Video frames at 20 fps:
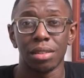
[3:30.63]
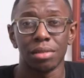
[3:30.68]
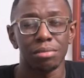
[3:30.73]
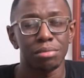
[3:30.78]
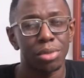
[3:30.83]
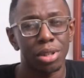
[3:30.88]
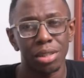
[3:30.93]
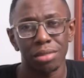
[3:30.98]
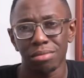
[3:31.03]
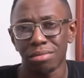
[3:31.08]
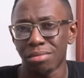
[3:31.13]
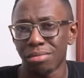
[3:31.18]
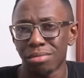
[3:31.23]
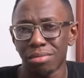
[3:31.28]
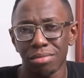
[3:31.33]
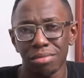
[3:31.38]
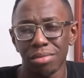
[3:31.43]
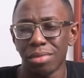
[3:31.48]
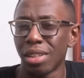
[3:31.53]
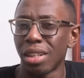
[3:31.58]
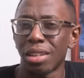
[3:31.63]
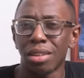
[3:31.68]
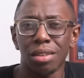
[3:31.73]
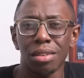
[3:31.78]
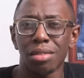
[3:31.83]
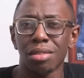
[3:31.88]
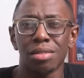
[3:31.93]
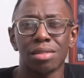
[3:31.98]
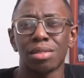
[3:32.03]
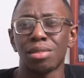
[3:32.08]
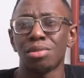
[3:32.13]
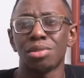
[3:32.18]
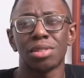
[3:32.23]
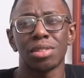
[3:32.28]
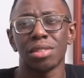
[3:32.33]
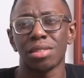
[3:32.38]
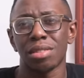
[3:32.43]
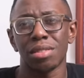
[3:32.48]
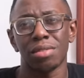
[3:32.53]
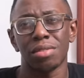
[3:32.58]
But there are other
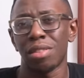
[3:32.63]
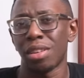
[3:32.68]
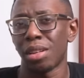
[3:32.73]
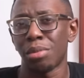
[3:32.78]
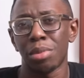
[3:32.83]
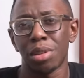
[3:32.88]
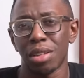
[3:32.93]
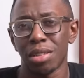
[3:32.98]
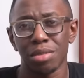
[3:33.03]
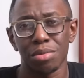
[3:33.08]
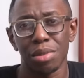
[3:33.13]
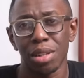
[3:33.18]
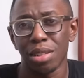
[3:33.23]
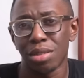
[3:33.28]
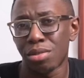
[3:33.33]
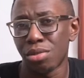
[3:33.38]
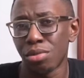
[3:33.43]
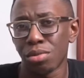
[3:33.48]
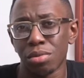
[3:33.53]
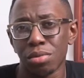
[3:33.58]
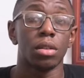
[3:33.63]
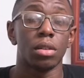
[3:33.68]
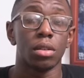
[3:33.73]
solutions available as well too.